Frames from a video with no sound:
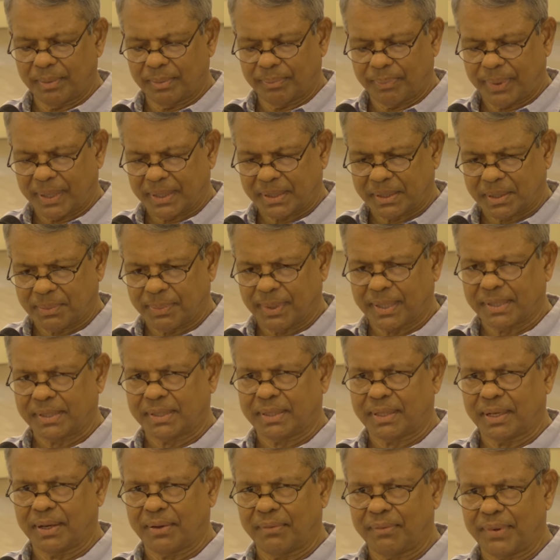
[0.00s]

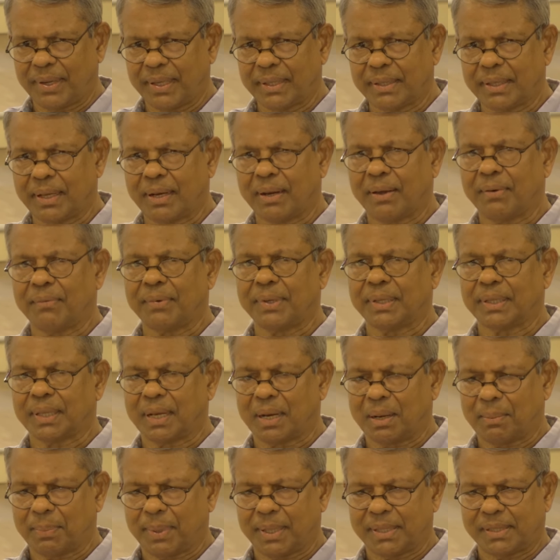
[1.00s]
Passapacchya Vedana,
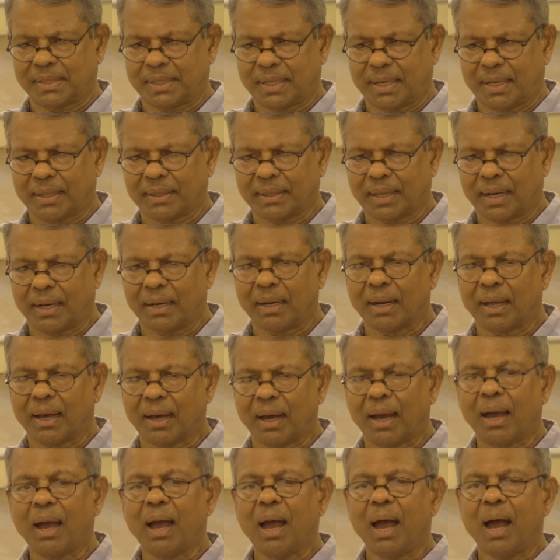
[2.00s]
Vedana Pacchya
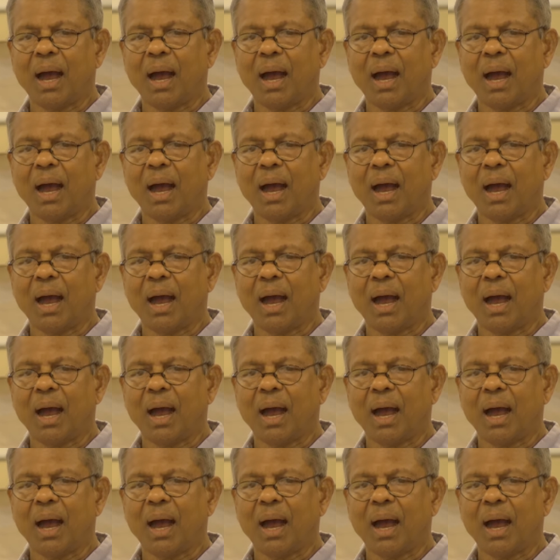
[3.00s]
Tanha,